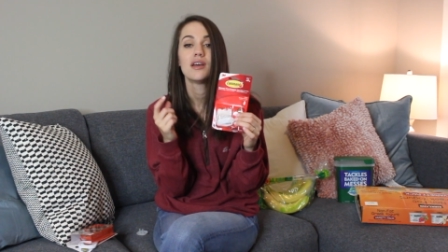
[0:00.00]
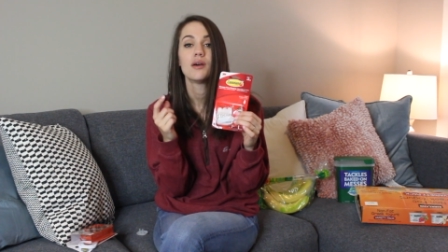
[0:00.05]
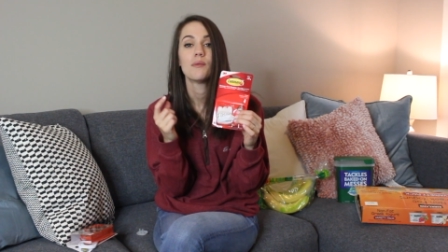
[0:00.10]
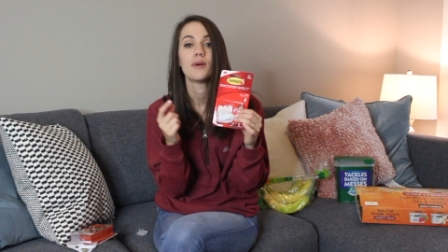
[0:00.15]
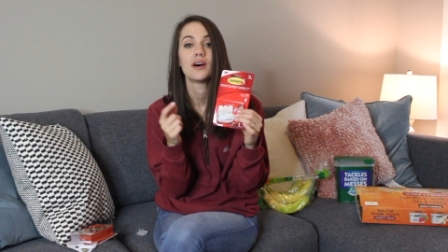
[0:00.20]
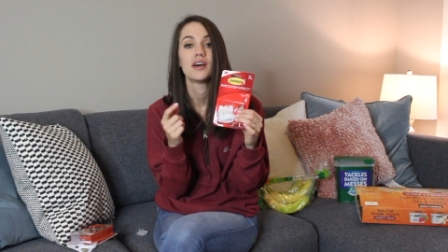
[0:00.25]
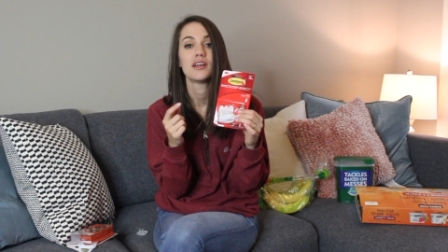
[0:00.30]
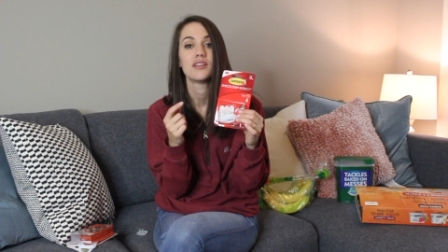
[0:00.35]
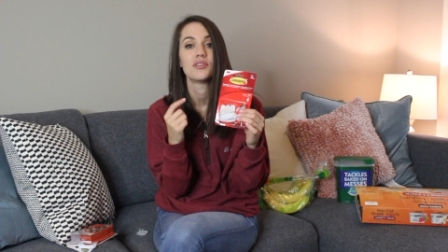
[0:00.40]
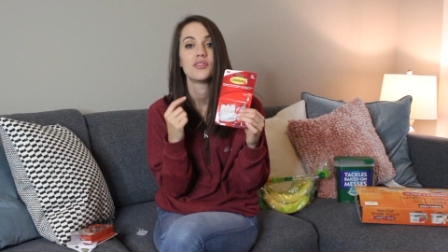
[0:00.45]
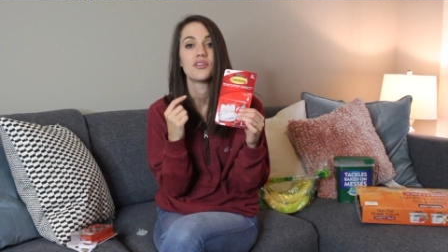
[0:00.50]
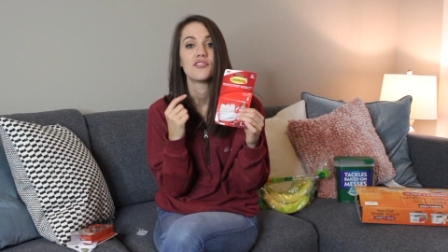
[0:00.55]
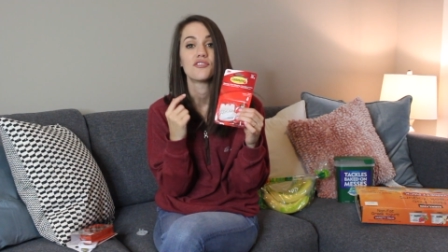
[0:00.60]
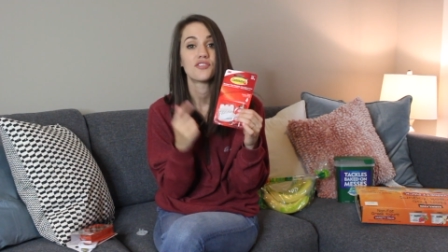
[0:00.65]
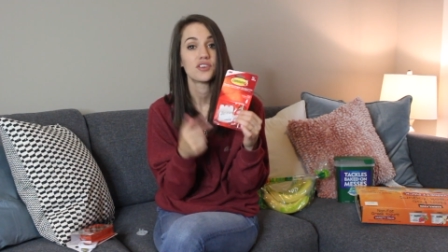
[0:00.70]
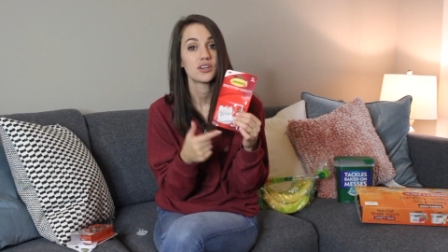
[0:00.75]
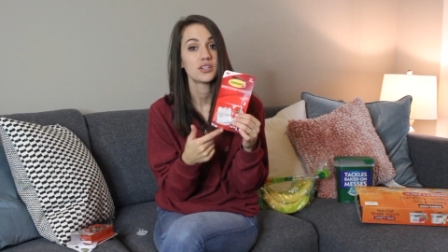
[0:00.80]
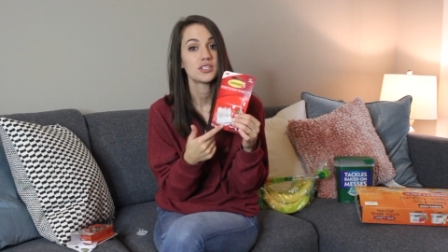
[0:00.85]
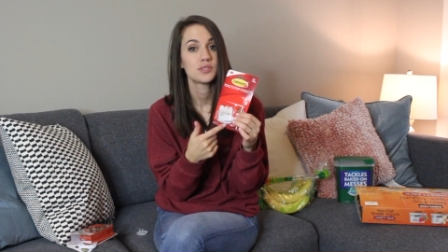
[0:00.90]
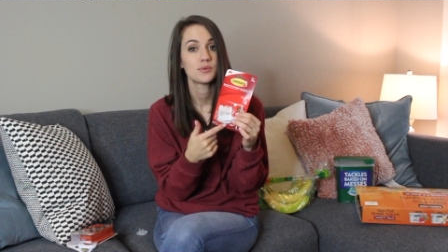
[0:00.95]
but the
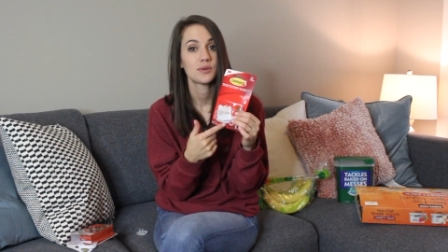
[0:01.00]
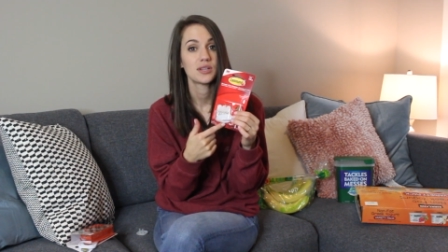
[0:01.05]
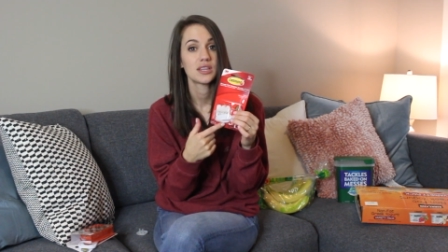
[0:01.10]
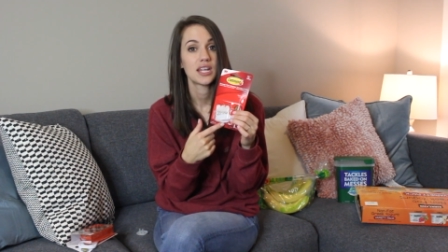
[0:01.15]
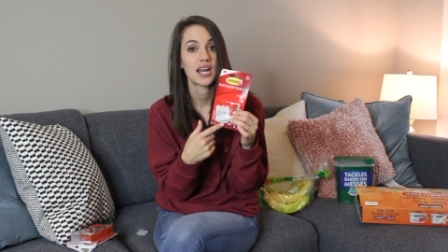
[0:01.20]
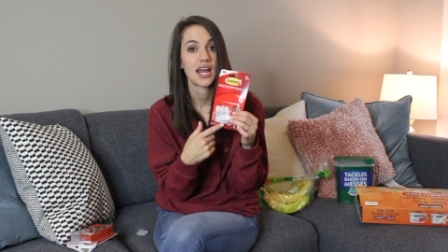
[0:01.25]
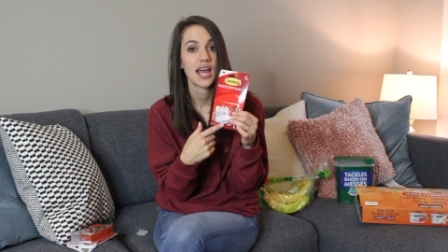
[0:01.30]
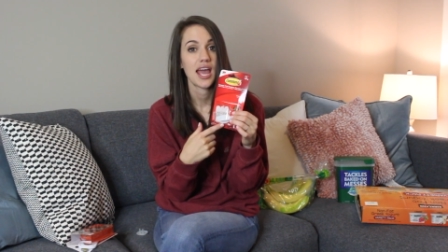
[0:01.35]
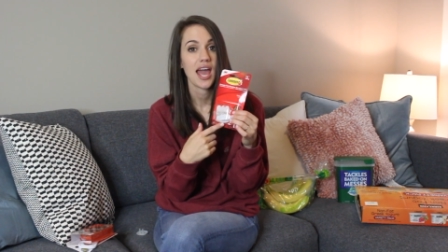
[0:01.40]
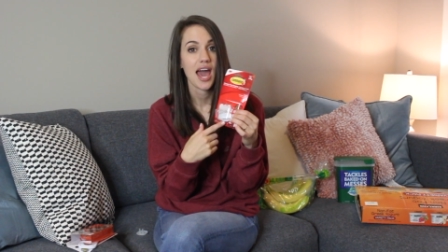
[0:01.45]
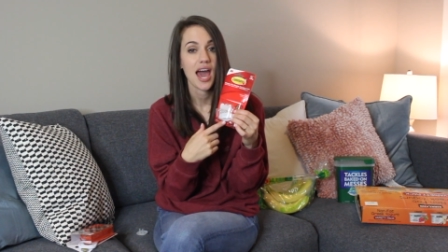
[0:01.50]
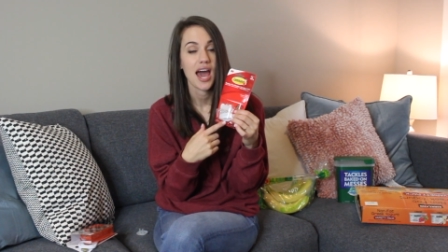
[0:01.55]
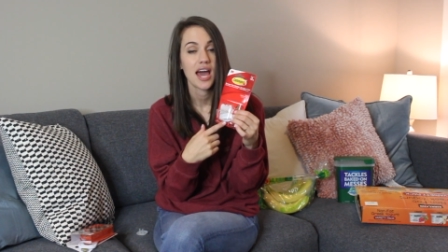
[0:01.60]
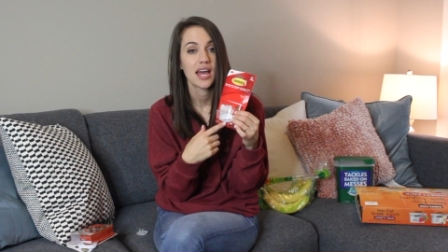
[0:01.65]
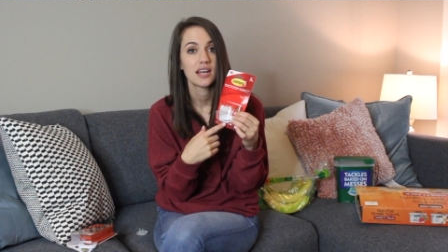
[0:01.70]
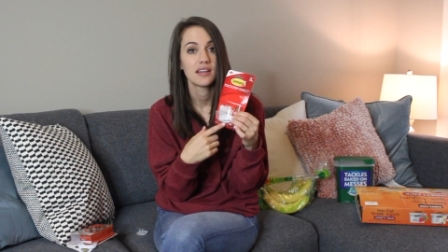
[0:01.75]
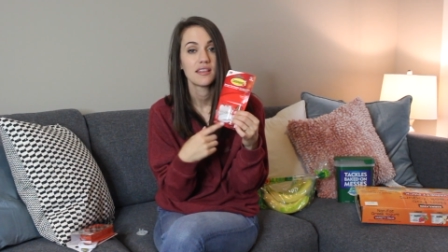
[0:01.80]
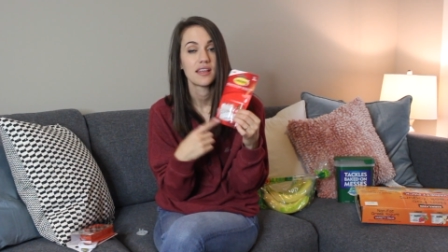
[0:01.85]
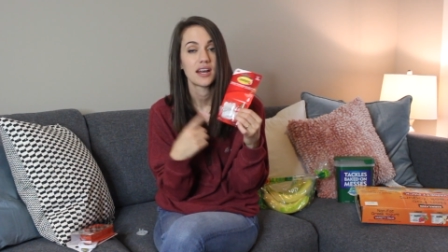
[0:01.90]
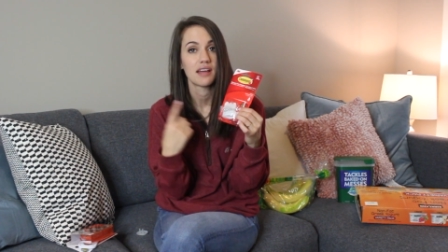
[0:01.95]
first one that I
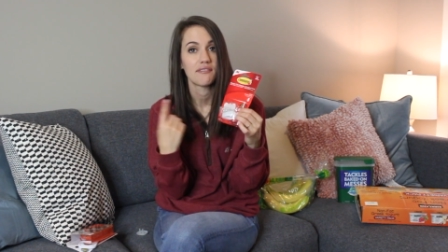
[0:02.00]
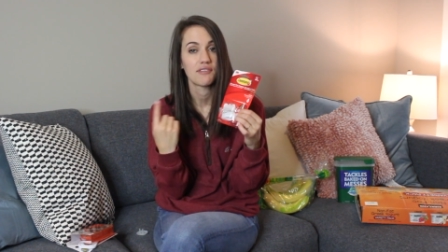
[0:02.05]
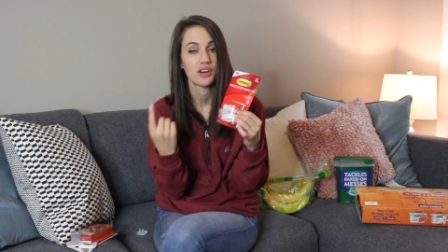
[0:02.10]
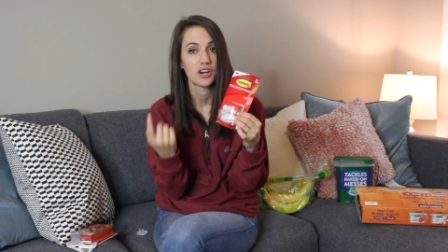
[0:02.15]
had that I've